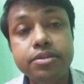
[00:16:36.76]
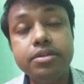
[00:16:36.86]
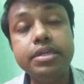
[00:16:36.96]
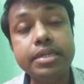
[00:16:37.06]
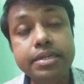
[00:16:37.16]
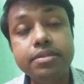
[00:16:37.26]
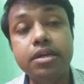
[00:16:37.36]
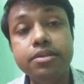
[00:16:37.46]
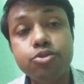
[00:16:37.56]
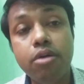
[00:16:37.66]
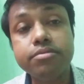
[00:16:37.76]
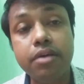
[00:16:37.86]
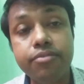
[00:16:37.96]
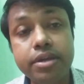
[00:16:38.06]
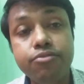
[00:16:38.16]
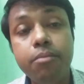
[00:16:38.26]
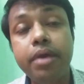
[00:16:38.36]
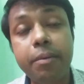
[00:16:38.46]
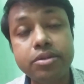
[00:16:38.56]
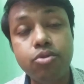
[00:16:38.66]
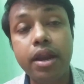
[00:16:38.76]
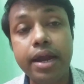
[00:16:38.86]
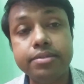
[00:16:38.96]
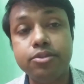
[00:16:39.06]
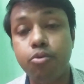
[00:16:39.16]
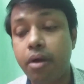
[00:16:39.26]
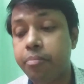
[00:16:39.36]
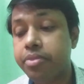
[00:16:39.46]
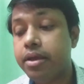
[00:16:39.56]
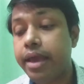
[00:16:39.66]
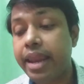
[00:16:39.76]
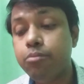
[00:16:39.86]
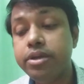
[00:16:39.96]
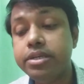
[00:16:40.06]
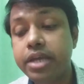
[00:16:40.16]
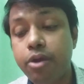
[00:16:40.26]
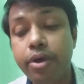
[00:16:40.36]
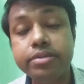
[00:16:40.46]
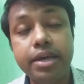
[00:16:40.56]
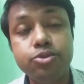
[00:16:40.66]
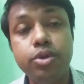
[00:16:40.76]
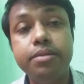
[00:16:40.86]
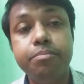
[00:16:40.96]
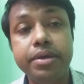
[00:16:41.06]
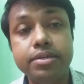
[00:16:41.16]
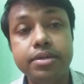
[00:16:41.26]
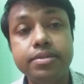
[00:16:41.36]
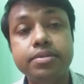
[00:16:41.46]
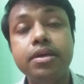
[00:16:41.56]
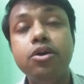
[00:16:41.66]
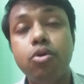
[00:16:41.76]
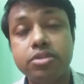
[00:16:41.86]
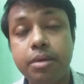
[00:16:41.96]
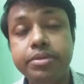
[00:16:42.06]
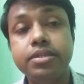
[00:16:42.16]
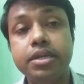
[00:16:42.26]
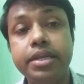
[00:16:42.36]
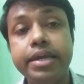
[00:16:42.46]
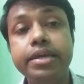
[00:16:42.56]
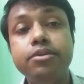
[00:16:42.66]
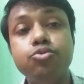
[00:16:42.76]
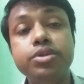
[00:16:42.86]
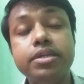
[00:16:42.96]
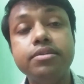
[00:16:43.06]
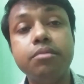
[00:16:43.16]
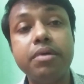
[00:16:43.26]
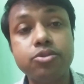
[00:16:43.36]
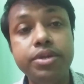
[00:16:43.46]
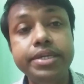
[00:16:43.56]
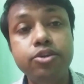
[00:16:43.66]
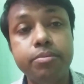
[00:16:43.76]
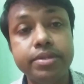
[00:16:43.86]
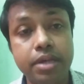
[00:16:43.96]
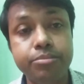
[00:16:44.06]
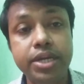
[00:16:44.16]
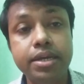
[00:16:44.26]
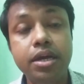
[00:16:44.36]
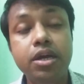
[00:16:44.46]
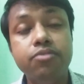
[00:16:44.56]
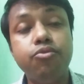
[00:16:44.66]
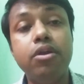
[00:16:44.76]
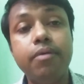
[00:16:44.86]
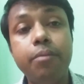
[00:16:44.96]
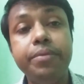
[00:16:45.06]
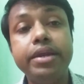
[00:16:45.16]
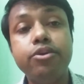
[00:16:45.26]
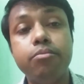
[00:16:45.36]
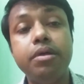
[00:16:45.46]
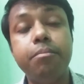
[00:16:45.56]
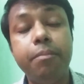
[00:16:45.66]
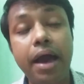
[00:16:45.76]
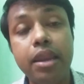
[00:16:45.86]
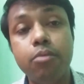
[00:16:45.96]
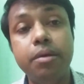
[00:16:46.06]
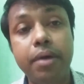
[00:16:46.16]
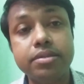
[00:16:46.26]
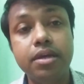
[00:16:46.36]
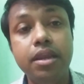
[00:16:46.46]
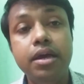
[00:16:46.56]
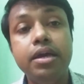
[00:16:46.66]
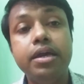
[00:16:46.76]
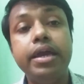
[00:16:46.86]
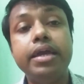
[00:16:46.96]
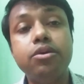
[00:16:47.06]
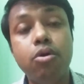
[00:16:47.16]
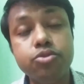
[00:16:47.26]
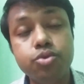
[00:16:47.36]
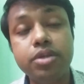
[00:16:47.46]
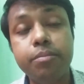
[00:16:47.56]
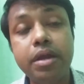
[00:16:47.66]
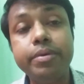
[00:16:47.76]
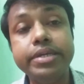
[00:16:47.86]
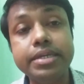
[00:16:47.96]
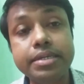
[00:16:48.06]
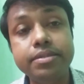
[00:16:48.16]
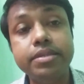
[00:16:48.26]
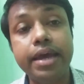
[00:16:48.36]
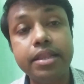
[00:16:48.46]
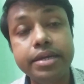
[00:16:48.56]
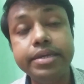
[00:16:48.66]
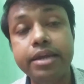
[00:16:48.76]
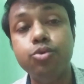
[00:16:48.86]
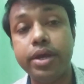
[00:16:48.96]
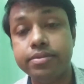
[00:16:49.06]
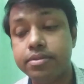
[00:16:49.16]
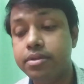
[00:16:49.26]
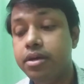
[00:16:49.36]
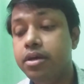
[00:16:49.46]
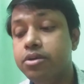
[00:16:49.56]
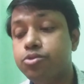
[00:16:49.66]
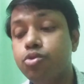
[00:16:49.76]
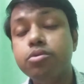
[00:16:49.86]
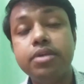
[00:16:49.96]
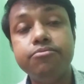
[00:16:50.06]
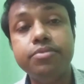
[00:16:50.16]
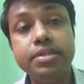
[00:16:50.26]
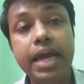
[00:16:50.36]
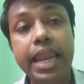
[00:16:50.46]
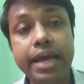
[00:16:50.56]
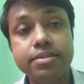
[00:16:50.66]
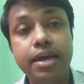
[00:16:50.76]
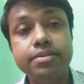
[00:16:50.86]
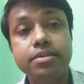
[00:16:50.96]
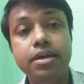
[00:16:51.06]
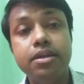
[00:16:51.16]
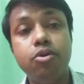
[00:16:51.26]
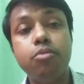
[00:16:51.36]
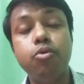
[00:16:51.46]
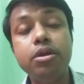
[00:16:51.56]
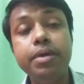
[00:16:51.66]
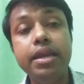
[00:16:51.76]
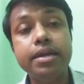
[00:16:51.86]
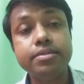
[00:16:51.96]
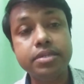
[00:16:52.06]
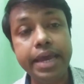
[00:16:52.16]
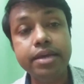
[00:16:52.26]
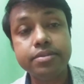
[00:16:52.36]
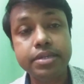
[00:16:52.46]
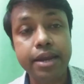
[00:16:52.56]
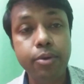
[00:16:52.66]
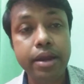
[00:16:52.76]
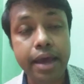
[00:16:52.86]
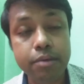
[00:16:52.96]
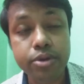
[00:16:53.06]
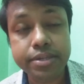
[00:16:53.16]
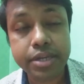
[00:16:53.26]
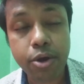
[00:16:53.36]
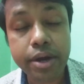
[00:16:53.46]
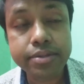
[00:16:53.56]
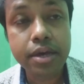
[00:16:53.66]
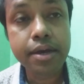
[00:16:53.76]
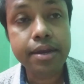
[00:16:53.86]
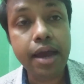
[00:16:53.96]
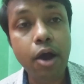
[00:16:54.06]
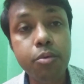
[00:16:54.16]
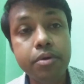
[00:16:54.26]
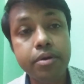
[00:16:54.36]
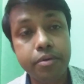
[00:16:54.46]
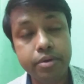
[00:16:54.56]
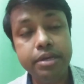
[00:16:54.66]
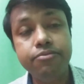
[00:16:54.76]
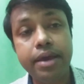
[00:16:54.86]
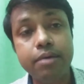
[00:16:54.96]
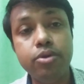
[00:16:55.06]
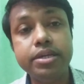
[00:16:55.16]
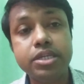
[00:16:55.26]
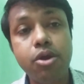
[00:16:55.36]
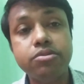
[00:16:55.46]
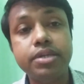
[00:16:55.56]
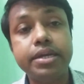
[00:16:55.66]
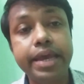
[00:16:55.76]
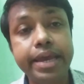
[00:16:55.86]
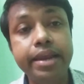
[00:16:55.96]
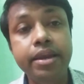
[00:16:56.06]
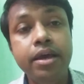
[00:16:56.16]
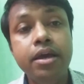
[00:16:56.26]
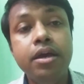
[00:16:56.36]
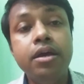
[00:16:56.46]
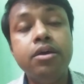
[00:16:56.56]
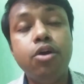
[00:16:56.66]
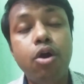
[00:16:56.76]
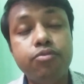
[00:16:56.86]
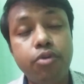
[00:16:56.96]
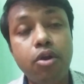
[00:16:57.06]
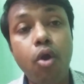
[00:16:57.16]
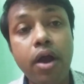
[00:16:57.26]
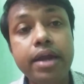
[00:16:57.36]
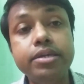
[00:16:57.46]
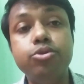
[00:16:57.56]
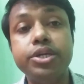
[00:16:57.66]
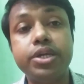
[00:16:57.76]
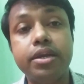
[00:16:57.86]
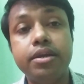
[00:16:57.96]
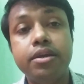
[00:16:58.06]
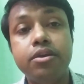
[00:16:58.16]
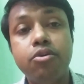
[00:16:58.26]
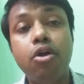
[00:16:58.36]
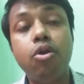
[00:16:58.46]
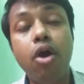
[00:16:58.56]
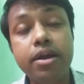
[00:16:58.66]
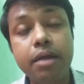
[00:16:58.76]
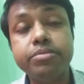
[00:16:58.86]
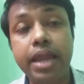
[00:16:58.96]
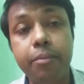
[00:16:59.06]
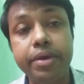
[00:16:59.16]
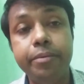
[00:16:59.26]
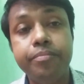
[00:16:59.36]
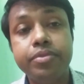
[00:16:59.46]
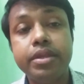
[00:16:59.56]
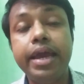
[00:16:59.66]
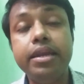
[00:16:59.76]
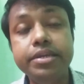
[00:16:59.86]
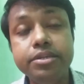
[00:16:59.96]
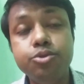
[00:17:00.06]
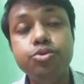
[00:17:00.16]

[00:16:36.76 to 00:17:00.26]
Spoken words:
increase the risk of suffering from hepatocellular carcinoma. Anabolic steroids actually patients or subjects are taking to increase the masculinity of the subject for development of the bulk of the muscle, and also sometimes it increase the athletic endurance. So some physical exerciser or bodybuilders take anabolic steroids. Now if anabolic steroids are taken for longer duration or long-term therapy can lead to